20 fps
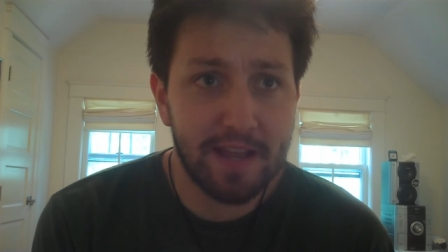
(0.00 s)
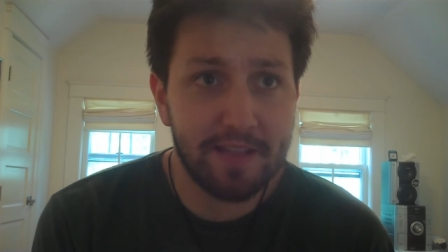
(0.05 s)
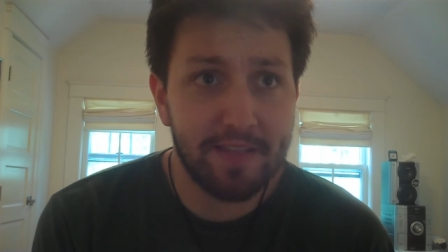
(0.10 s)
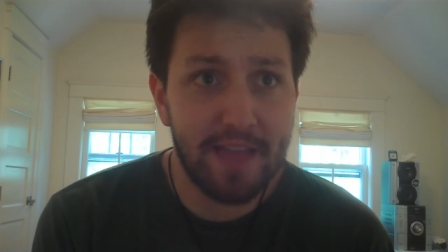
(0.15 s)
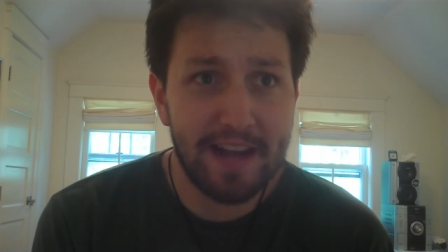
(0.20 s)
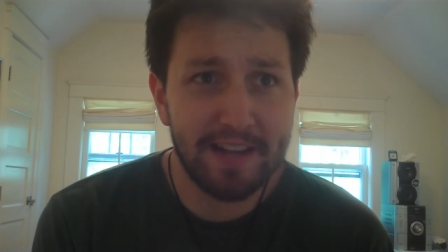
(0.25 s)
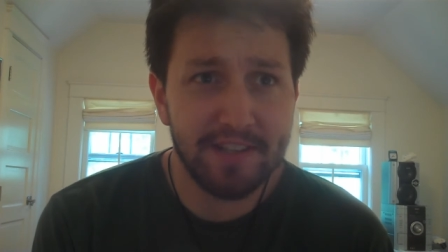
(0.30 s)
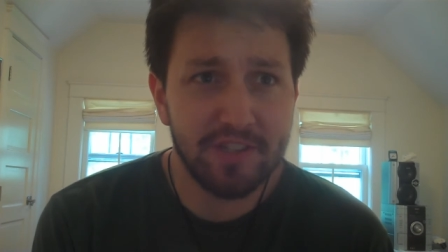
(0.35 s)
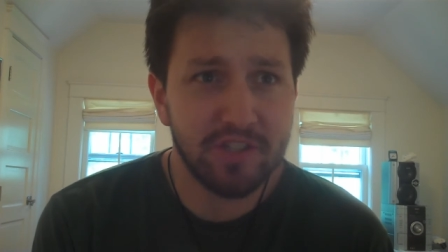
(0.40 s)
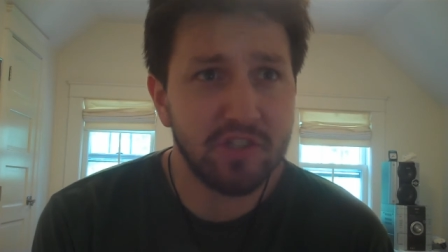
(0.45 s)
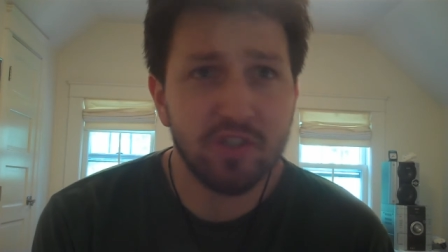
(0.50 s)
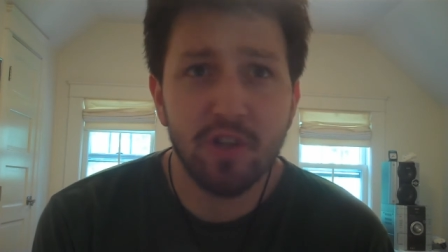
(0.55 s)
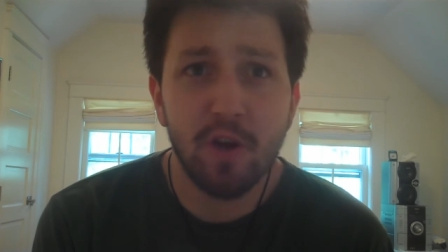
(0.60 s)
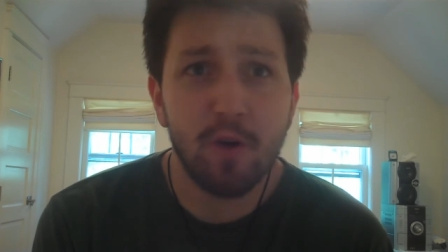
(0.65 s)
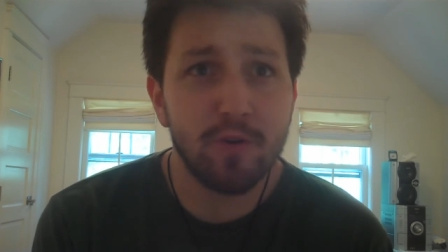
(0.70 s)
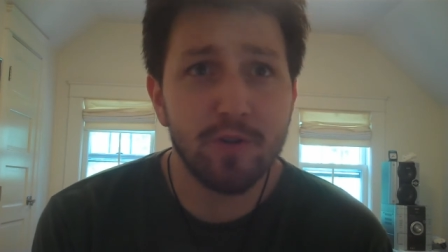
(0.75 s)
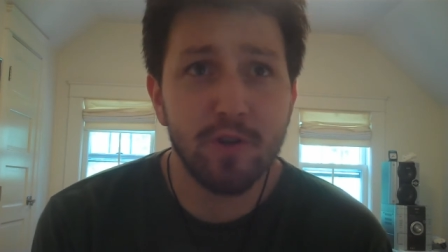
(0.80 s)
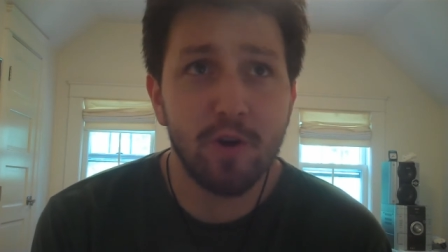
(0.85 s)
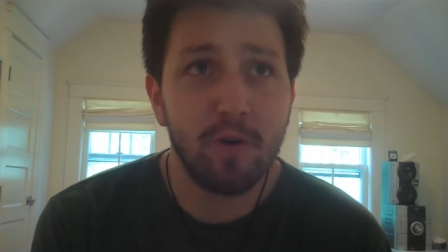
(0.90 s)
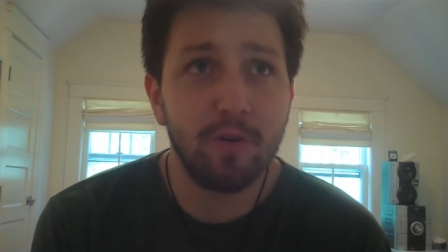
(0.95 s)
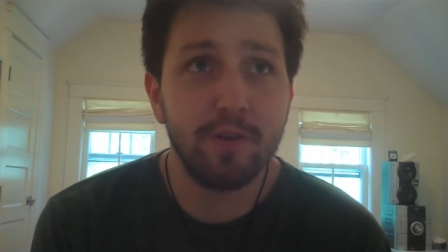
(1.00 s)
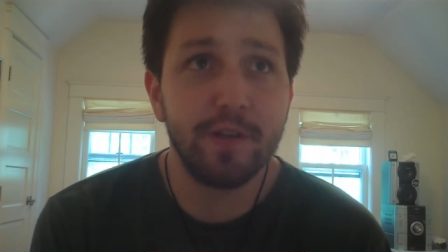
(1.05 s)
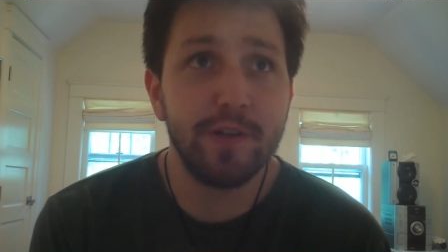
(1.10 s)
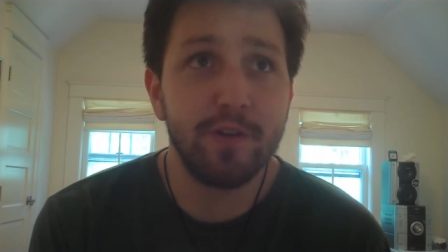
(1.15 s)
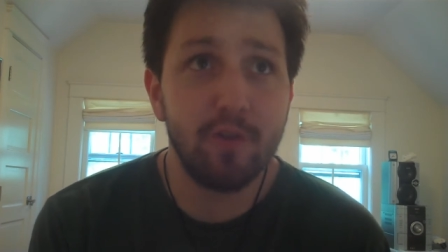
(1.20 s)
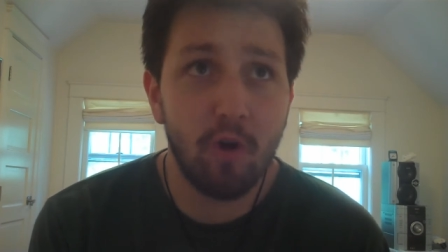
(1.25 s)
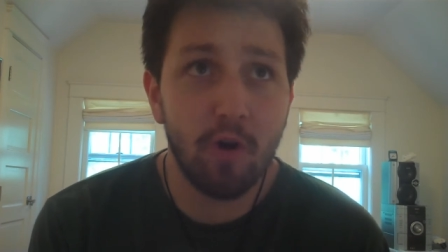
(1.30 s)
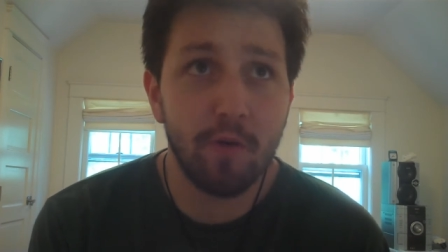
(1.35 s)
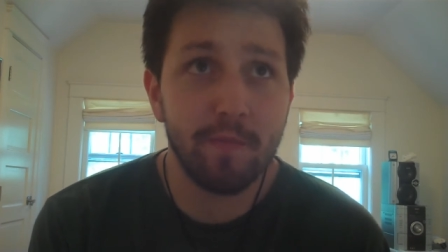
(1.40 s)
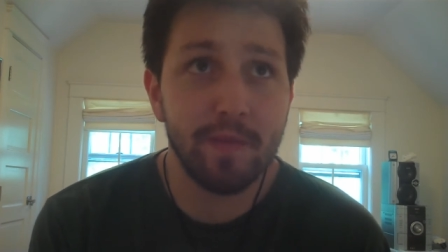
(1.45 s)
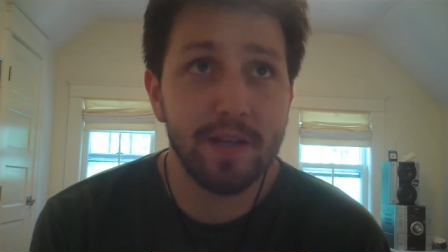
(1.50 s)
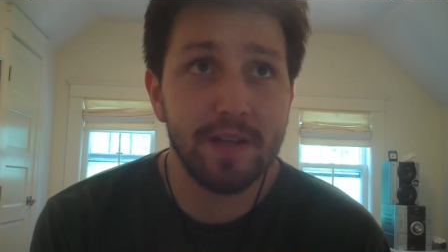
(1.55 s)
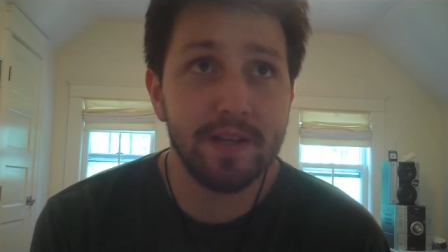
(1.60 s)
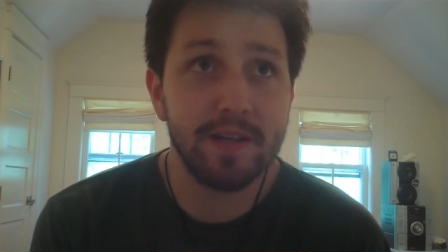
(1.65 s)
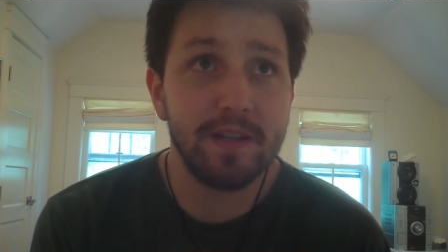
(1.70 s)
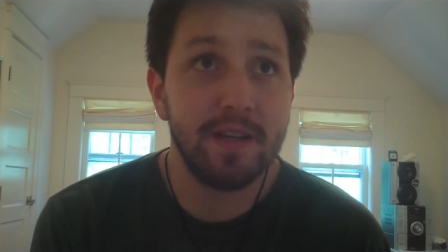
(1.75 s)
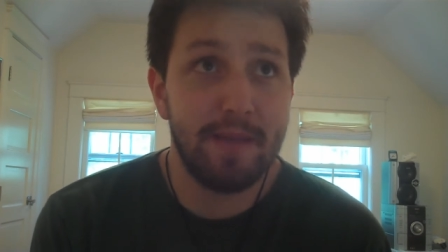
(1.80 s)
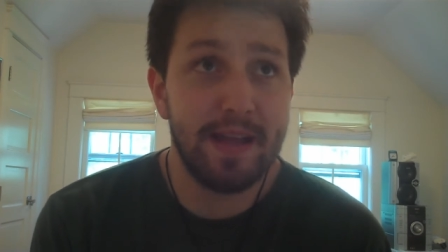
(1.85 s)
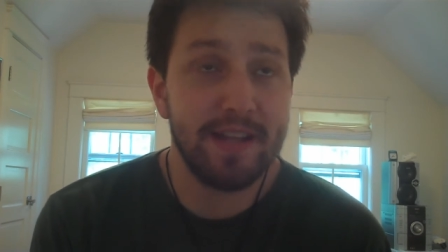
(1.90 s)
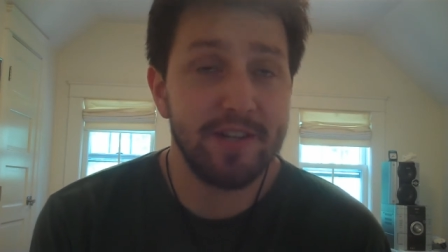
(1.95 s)
like, that is so totally
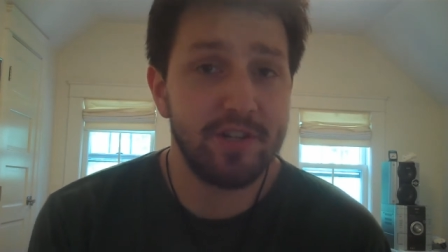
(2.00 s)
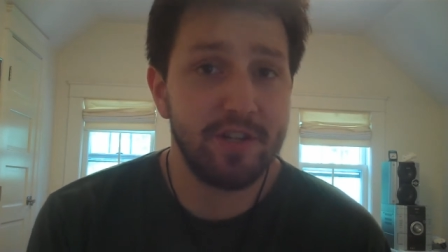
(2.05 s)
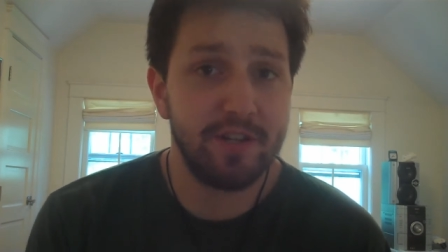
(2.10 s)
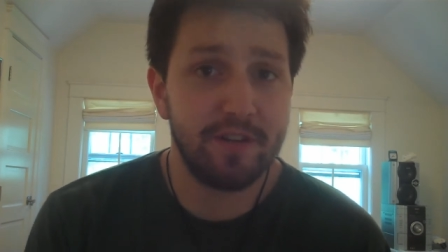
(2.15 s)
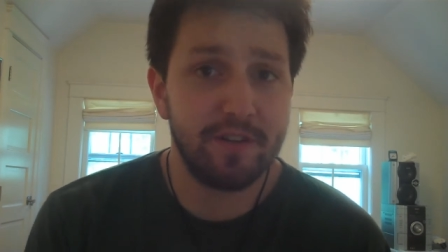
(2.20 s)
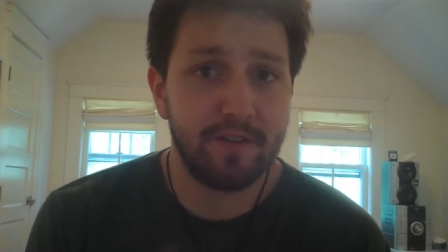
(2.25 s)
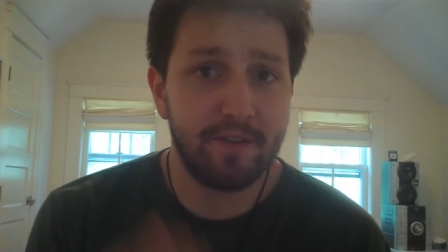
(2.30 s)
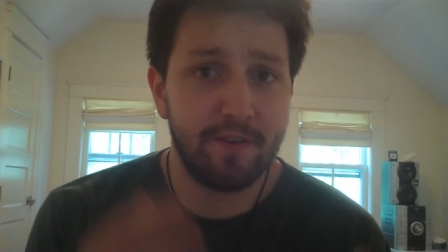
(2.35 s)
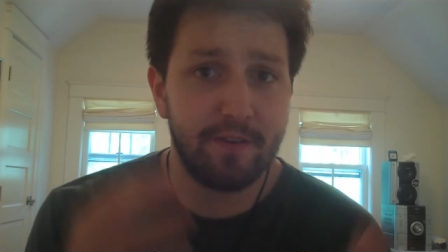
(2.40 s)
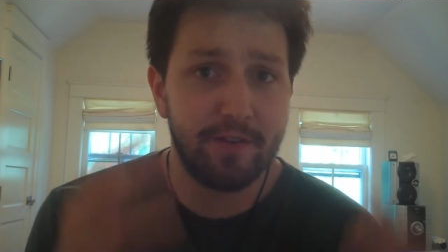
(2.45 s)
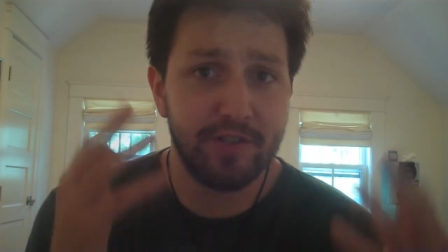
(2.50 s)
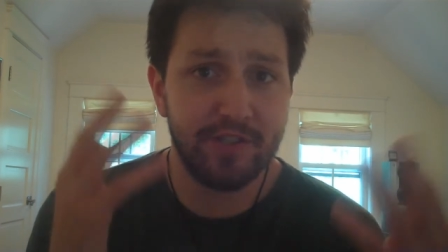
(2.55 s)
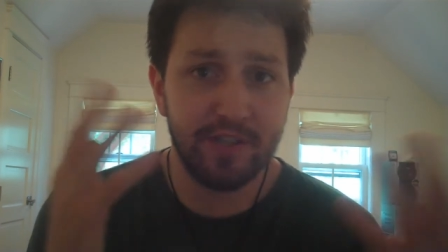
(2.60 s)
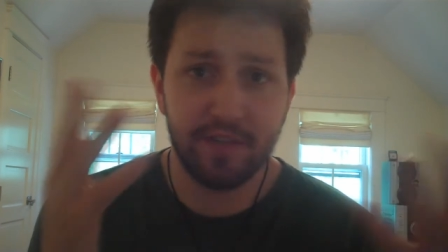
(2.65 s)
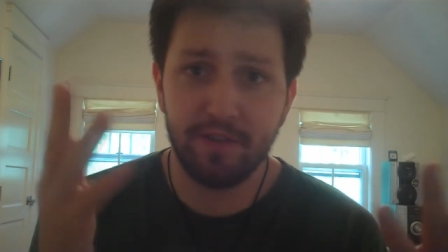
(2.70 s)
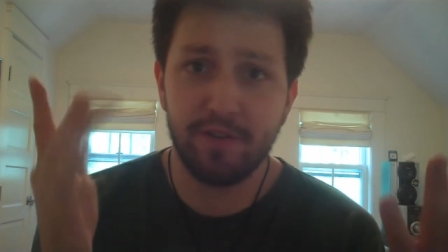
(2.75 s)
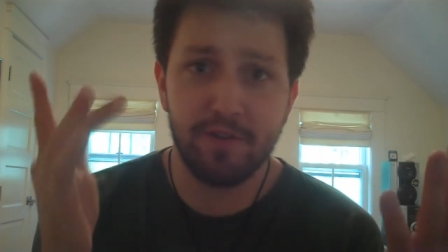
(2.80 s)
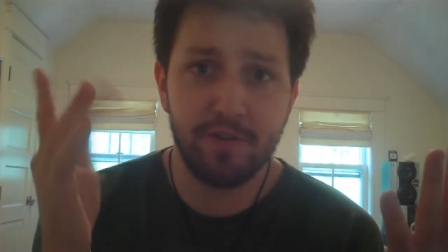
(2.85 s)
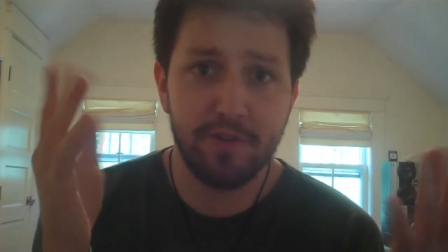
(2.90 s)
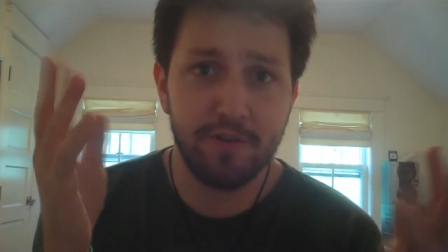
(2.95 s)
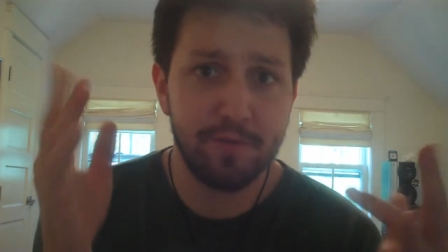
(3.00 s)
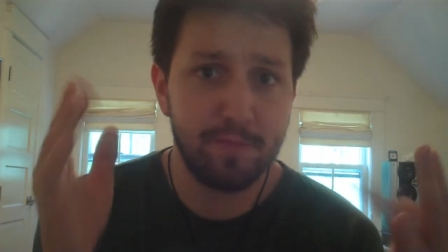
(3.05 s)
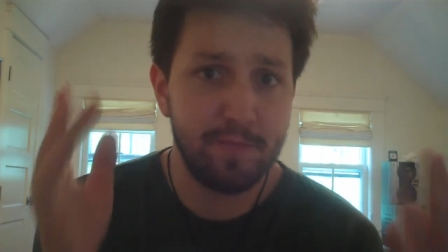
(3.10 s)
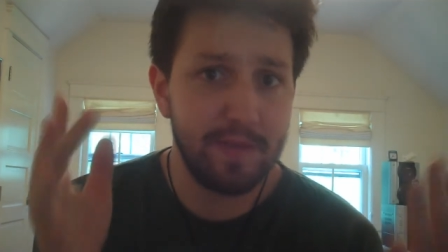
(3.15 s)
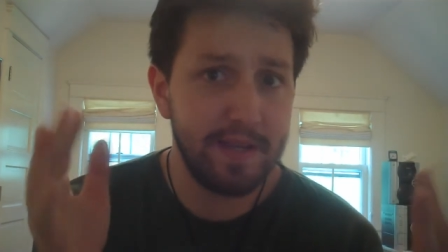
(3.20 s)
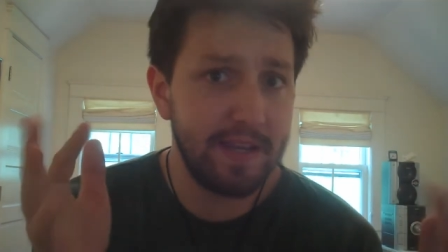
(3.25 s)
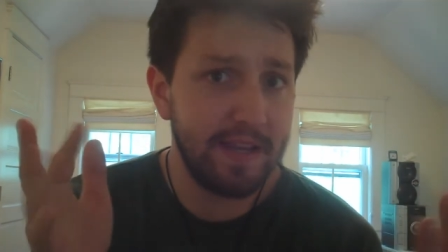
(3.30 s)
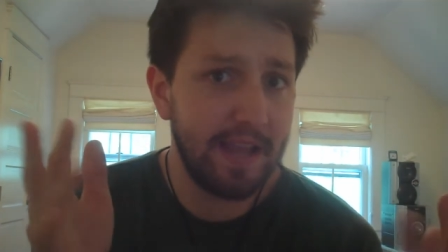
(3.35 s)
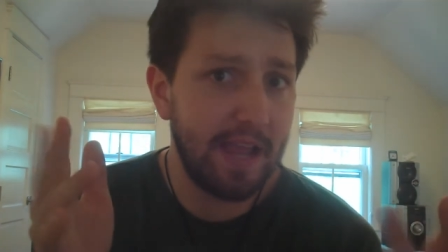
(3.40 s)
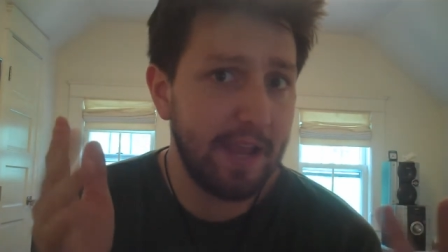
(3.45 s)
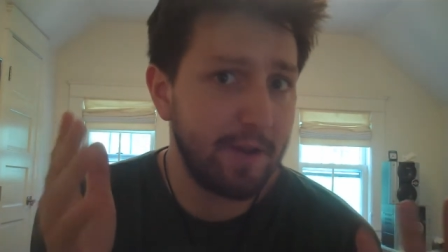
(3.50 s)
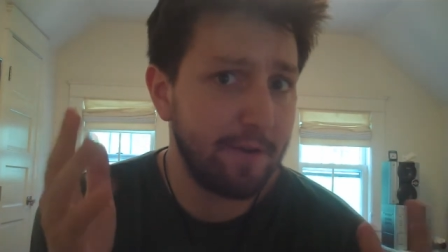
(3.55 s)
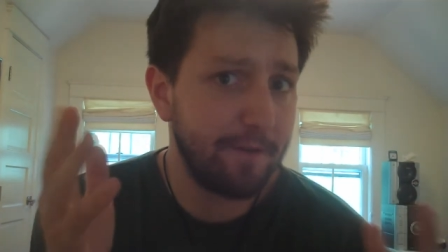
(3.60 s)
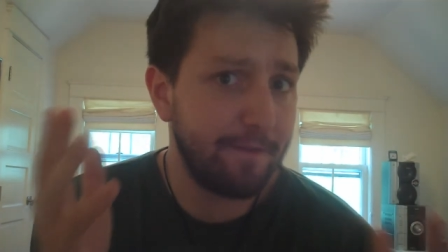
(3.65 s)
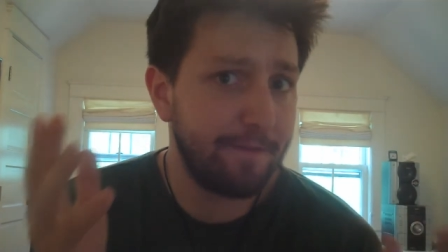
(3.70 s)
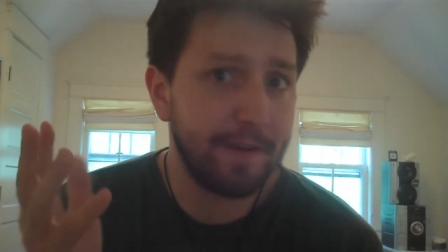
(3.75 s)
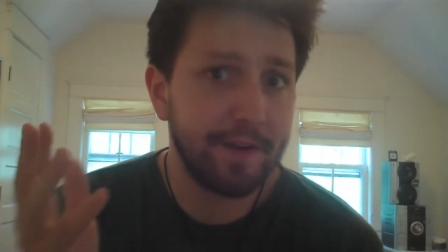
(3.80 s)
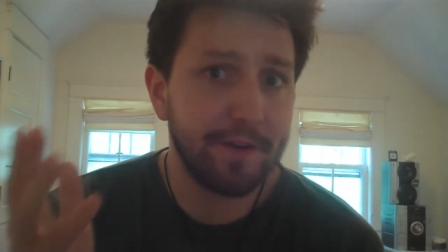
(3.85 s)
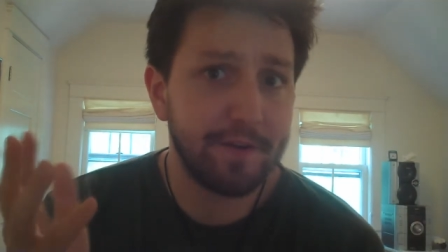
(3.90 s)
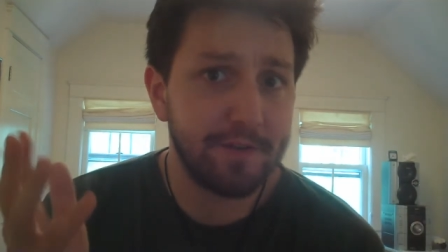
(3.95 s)
Norman, mention cylinders being at your
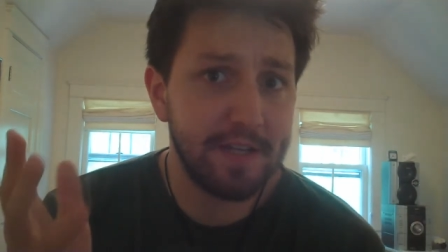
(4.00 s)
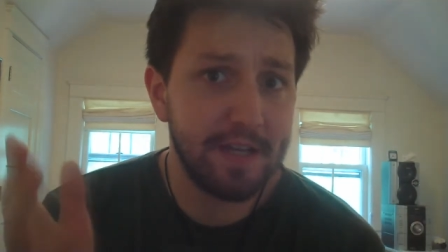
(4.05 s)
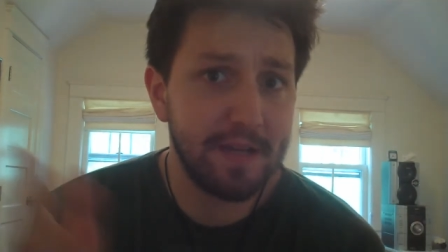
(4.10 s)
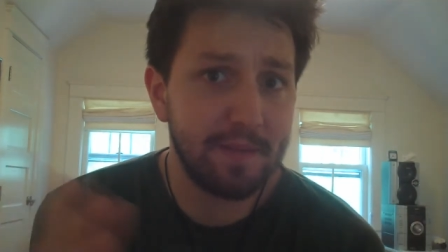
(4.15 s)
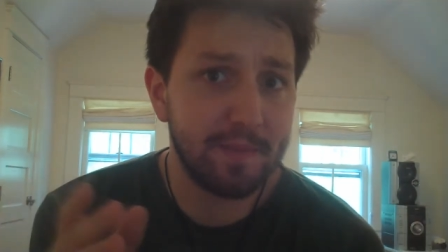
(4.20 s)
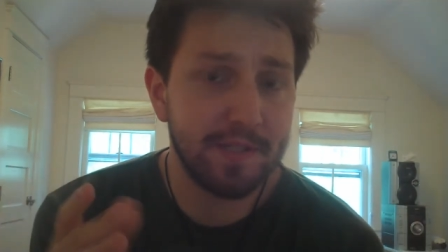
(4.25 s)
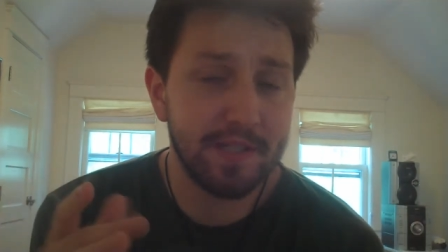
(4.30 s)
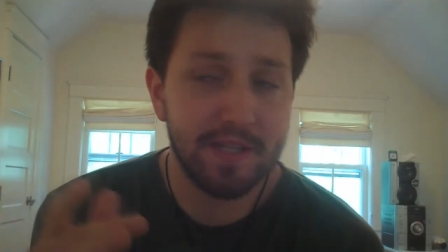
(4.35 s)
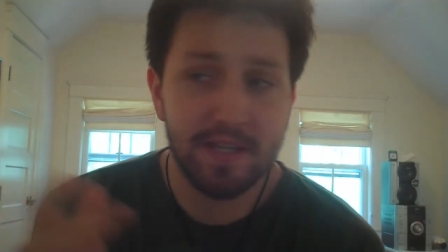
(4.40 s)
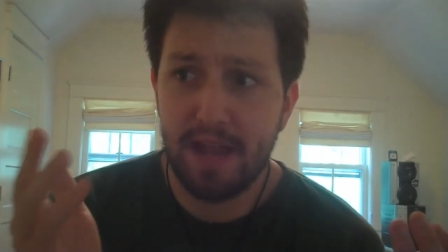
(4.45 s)
fingertips,